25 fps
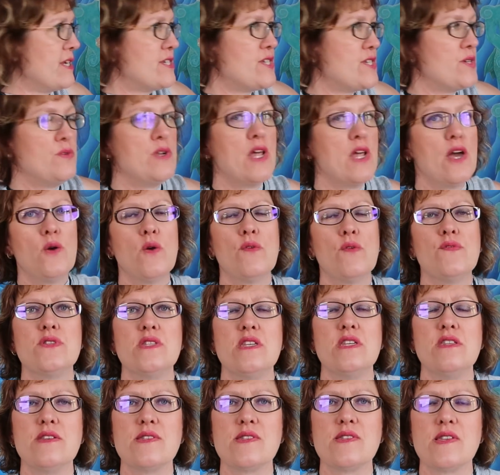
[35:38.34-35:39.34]
and I do know
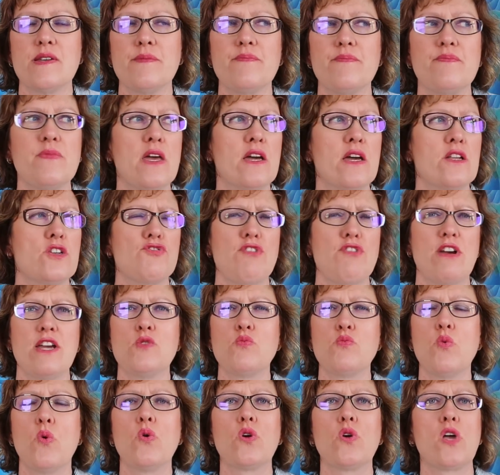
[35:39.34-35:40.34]
obviously there's a
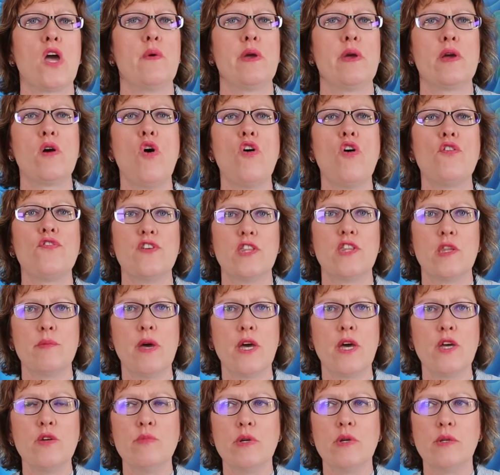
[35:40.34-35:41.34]
trade war going off at the
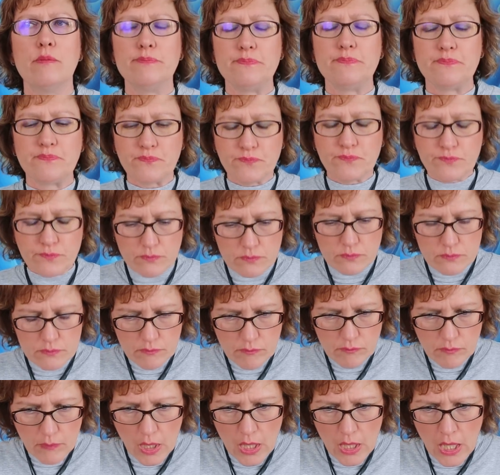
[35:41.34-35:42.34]
moment,
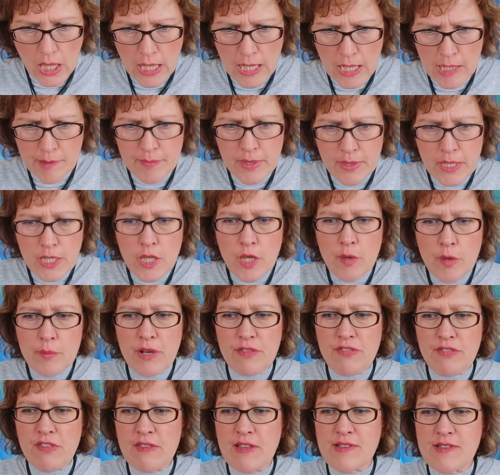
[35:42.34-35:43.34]
but
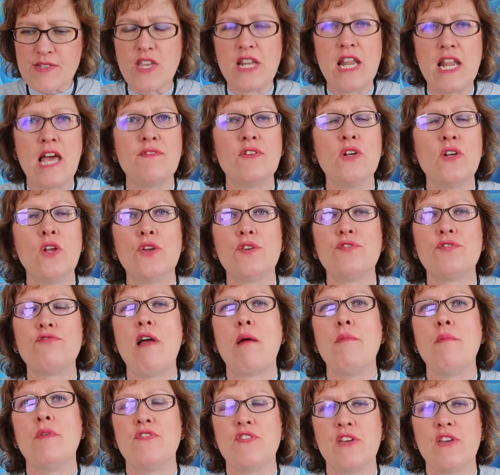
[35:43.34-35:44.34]
I think that's going to have a lot of
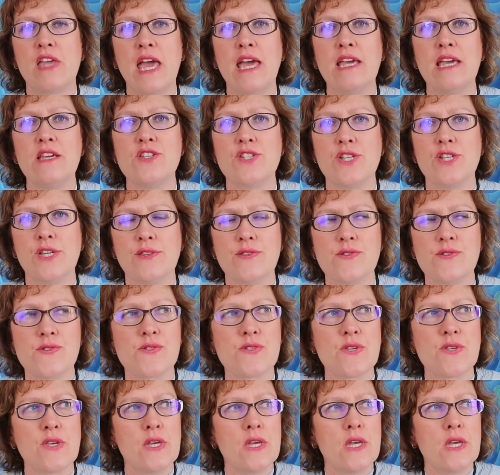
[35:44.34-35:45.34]

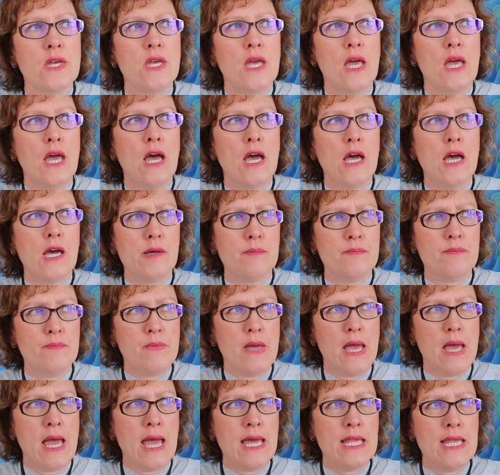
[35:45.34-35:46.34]
ramifications.
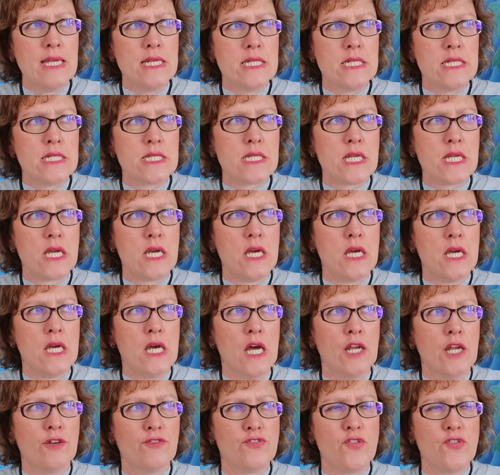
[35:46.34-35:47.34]
And
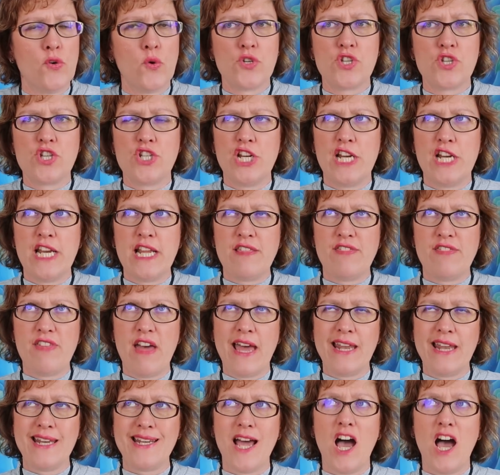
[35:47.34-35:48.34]
unfortunately,
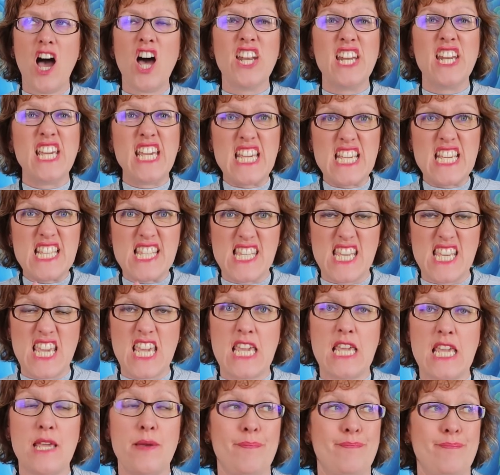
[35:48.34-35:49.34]
that
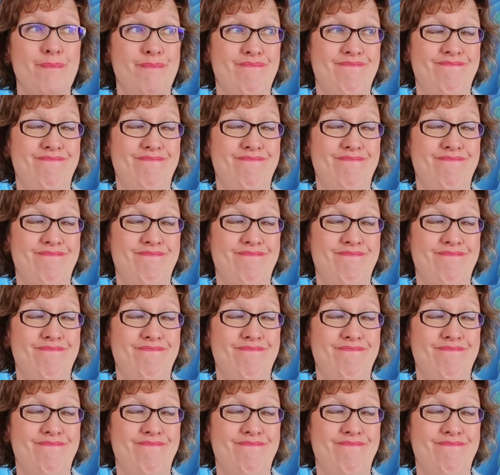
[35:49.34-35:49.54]
uneasy